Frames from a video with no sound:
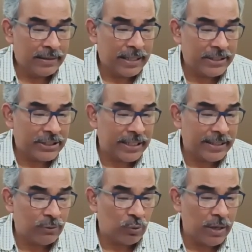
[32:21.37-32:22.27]
the
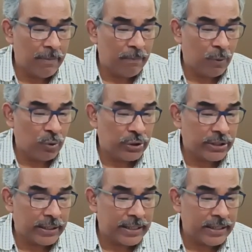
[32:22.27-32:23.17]
state to impose
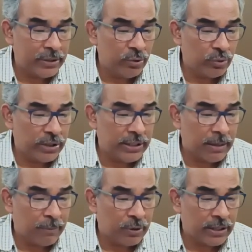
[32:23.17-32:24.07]
certain duties
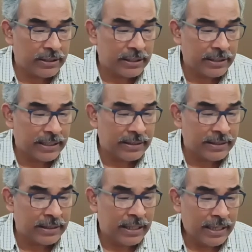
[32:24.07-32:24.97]
upon the
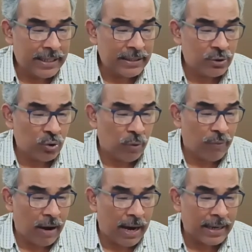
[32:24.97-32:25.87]
citizens
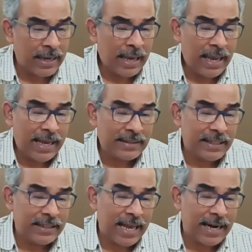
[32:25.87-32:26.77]
insofar as
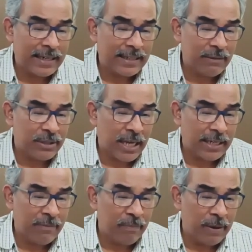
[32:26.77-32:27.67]
the directives
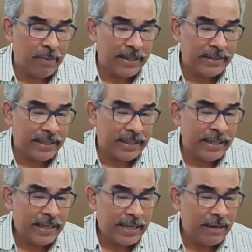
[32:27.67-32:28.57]
are
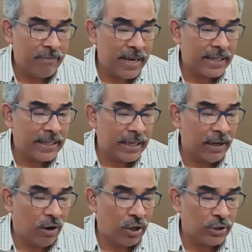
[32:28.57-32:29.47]
implemented in making a
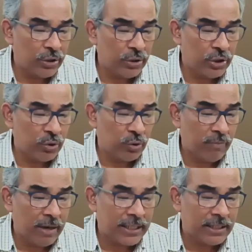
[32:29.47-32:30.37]
law to ensure
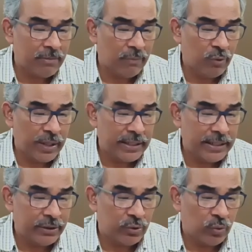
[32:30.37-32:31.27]
maximum
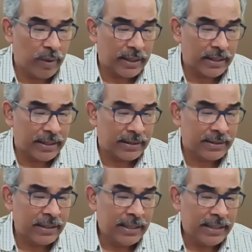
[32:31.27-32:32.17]
wages to
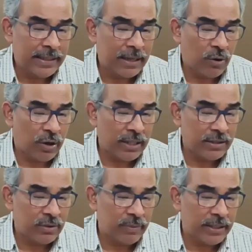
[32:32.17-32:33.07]
workers in
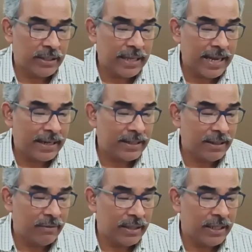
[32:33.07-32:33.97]
accordance with the
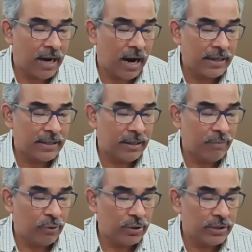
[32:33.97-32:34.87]
directive in Article
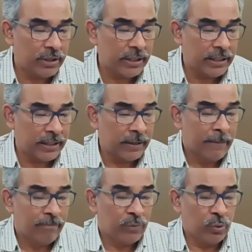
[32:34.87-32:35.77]
43.
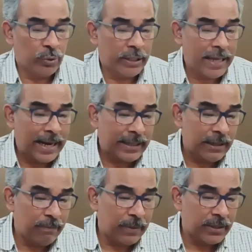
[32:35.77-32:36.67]
Though the
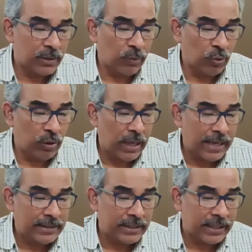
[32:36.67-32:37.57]
directive principles
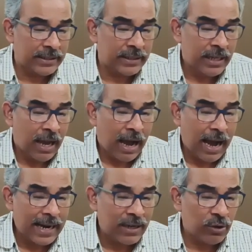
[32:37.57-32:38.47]
as such
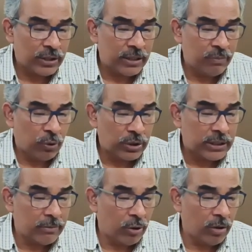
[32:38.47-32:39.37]
are not
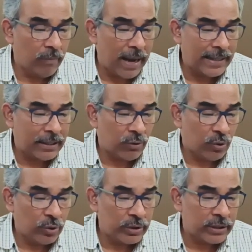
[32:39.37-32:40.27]
enforceable by the
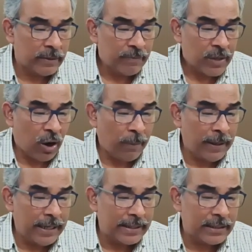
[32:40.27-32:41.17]
courts, of
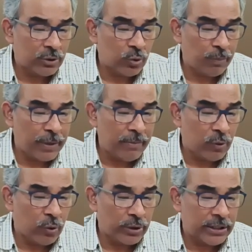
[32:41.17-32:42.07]
late the Supreme
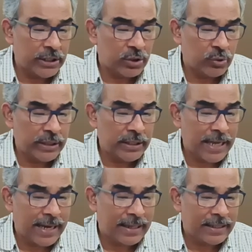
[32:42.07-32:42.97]
Court is issuing
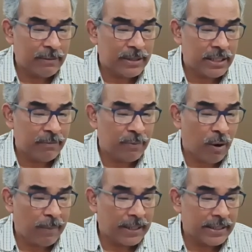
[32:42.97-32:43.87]
directives in
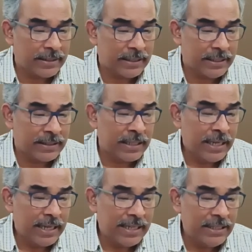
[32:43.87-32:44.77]
proper cases
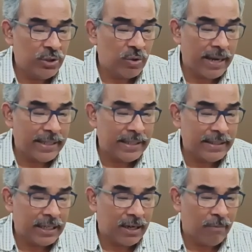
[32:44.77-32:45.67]

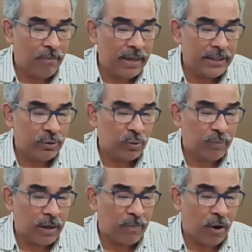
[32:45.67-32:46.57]
enjoining the government to
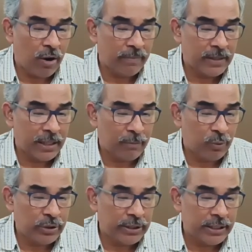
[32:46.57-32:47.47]
perform their
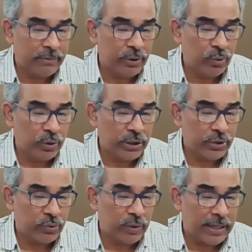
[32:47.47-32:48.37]
positive
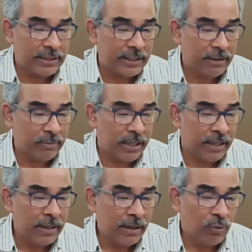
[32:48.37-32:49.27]
duties to achieve
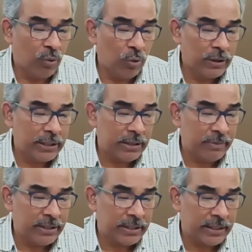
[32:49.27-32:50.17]
the goals
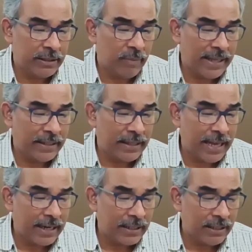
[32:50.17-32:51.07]
envisaged by the
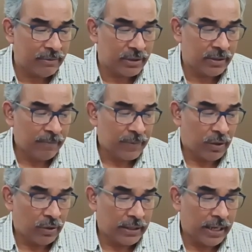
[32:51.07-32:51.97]
directives.
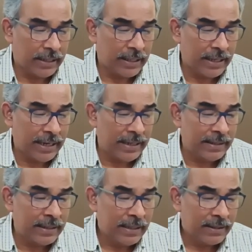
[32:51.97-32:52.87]
On the other
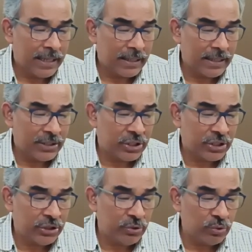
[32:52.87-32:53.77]
hand, the
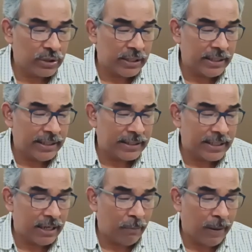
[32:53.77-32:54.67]
Constitution
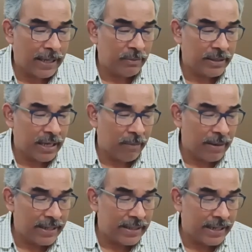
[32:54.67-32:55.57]
itself has been
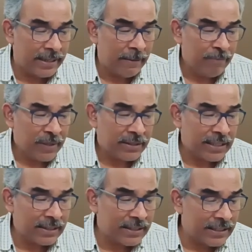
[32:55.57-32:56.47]
amended
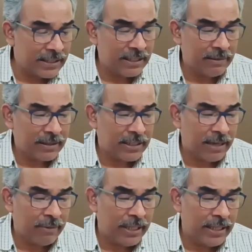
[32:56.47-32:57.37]

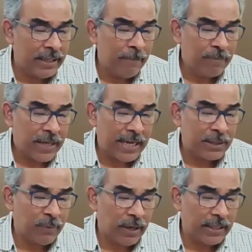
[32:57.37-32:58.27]
successively,
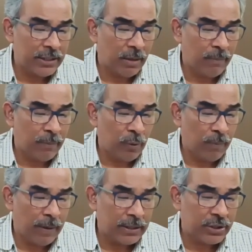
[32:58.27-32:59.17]
as for example,
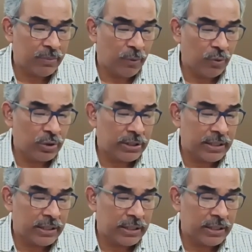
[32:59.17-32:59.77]
1st, 4th,